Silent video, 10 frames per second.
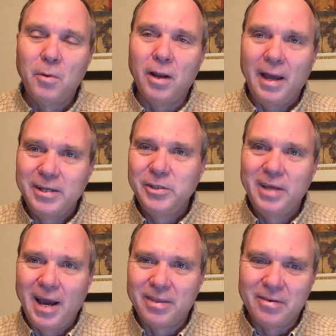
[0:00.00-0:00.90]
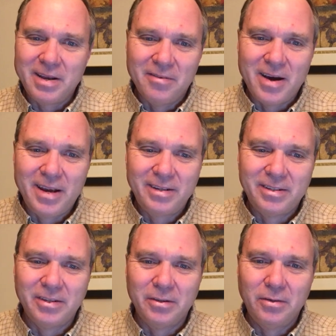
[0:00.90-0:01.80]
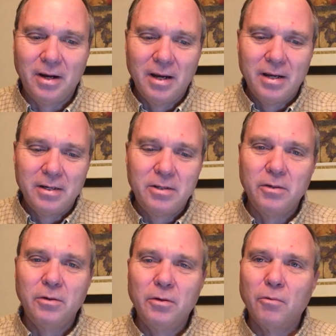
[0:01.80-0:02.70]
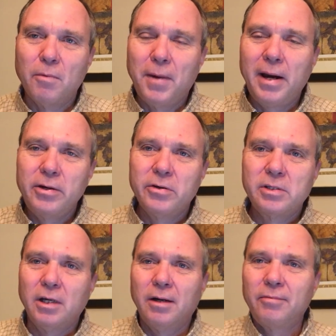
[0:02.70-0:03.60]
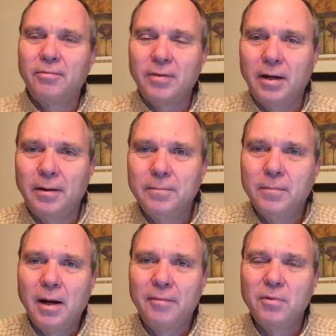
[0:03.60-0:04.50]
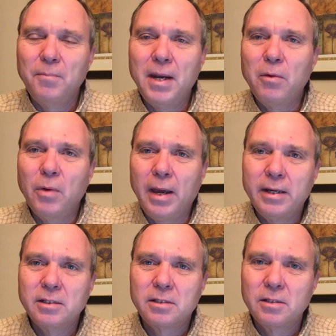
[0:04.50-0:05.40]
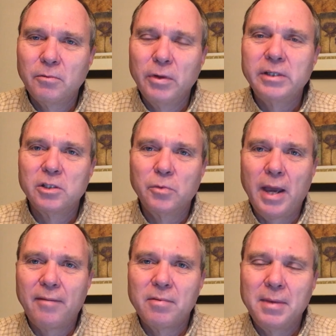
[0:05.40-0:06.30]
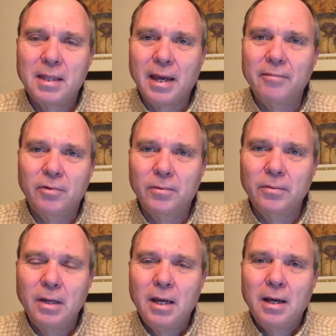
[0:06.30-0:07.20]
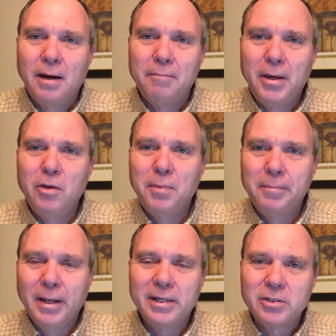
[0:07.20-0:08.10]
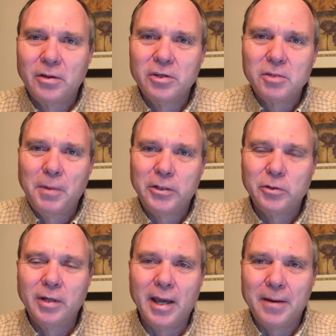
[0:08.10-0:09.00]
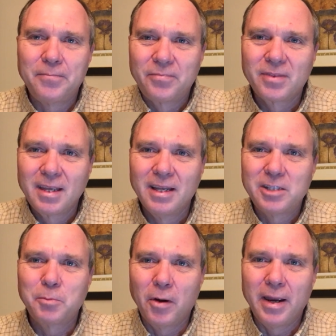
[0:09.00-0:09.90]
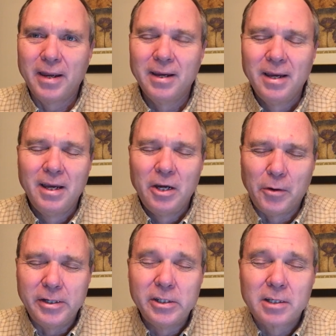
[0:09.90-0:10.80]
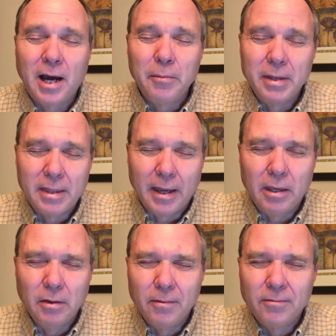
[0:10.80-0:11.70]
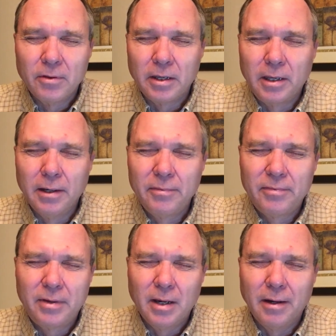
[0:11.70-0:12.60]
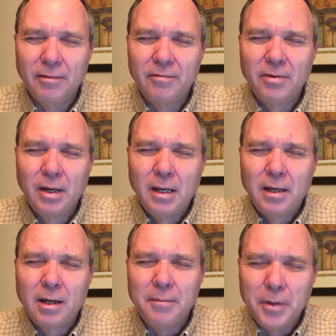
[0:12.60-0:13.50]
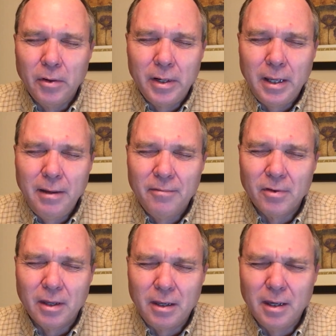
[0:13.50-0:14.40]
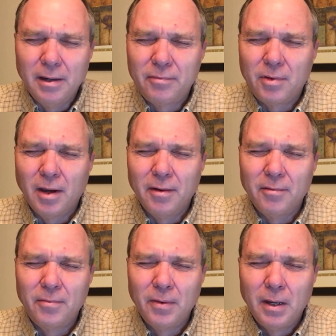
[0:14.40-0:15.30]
Well, as you gather anyway to to remind yourself um, of the many ways, reasons we have to be thankful. May you be blessed on this special day. Let's pray. Gracious God, we thank you for the gift of community, for the gift of